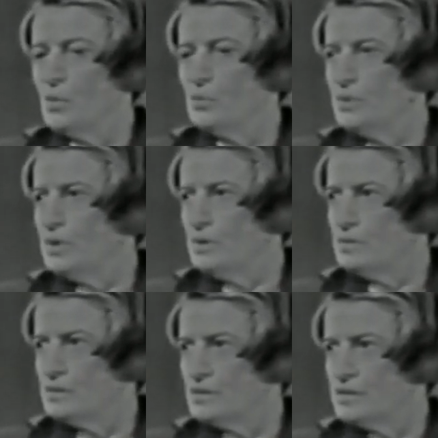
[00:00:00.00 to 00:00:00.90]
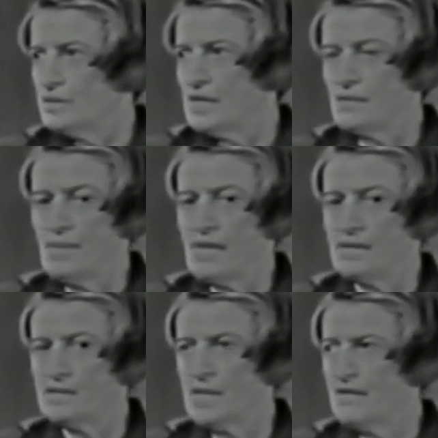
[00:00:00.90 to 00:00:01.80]
who knows that
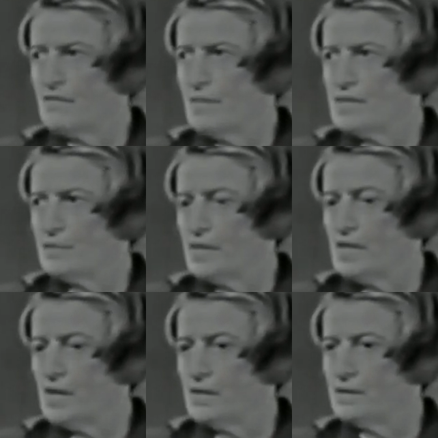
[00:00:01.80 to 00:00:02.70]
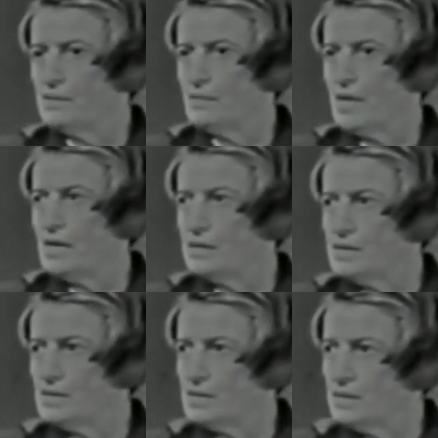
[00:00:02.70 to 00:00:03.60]
man's life must be guided by
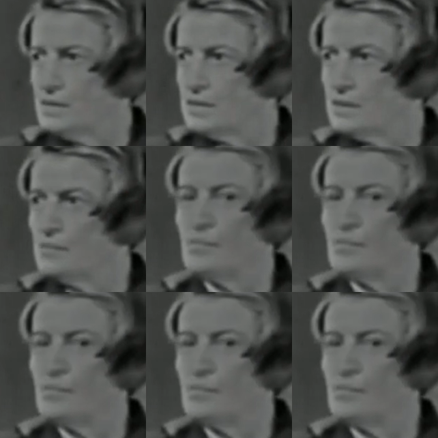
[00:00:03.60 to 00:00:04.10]
reason,